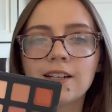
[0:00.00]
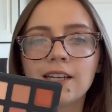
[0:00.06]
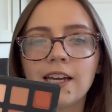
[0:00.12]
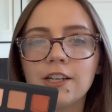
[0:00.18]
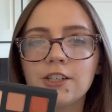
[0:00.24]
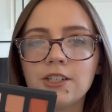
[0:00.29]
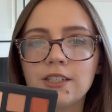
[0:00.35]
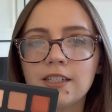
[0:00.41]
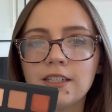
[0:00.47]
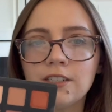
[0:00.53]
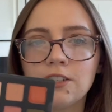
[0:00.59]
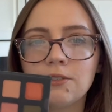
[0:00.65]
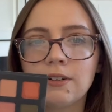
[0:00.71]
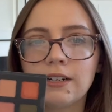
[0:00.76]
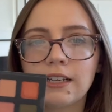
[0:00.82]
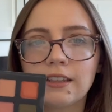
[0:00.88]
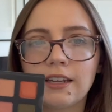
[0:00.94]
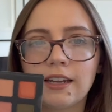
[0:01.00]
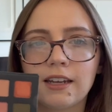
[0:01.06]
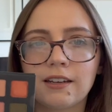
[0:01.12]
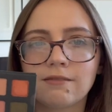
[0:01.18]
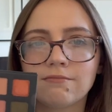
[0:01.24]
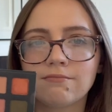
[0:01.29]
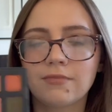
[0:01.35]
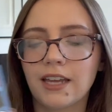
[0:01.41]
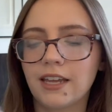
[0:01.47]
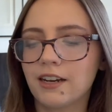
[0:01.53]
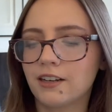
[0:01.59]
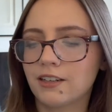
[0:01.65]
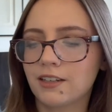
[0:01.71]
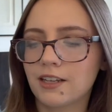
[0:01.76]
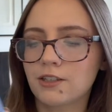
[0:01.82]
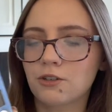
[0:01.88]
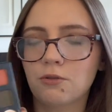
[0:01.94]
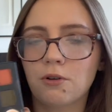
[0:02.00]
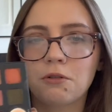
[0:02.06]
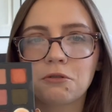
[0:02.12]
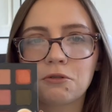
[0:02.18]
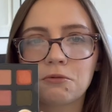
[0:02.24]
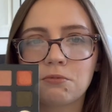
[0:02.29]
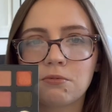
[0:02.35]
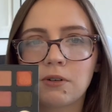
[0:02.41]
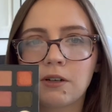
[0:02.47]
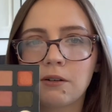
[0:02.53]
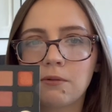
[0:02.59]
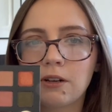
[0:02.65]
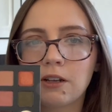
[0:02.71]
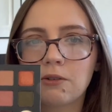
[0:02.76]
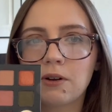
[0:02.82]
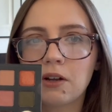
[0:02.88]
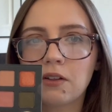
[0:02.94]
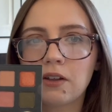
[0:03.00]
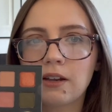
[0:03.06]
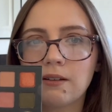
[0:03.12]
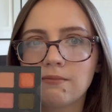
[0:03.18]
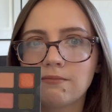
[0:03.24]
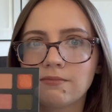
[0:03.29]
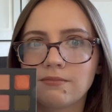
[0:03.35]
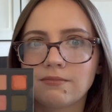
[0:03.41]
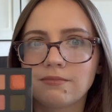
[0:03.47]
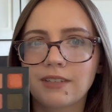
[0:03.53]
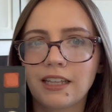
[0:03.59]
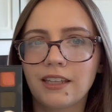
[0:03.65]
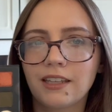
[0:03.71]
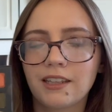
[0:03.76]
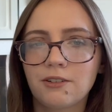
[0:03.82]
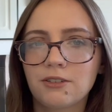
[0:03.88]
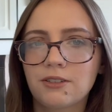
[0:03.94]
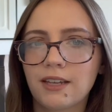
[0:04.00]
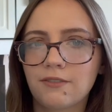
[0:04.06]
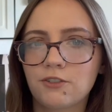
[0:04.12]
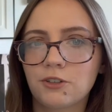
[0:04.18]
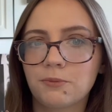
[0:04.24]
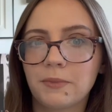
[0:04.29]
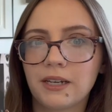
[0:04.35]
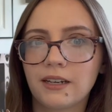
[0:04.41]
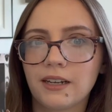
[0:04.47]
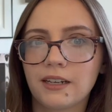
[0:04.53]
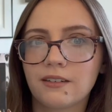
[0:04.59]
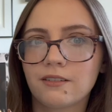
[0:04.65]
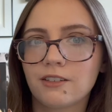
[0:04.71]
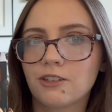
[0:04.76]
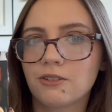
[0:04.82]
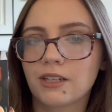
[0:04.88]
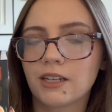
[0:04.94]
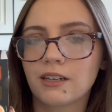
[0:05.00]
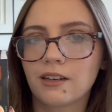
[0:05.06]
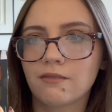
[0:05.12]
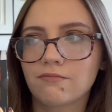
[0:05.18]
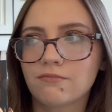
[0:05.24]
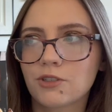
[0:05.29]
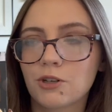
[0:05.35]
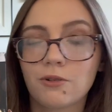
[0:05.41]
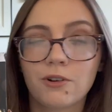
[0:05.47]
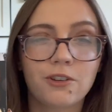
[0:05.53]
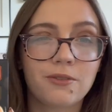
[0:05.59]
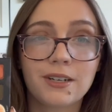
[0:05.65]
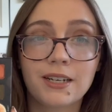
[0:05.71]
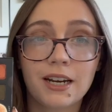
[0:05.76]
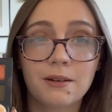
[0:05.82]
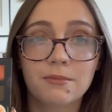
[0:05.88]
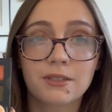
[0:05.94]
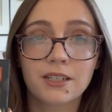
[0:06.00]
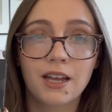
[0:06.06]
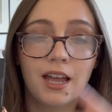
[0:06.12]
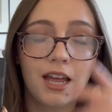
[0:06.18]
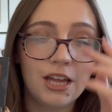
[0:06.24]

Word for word: It just didn't do anything, and it gets gross really, really quickly. I think that was after me like using it like two or three times.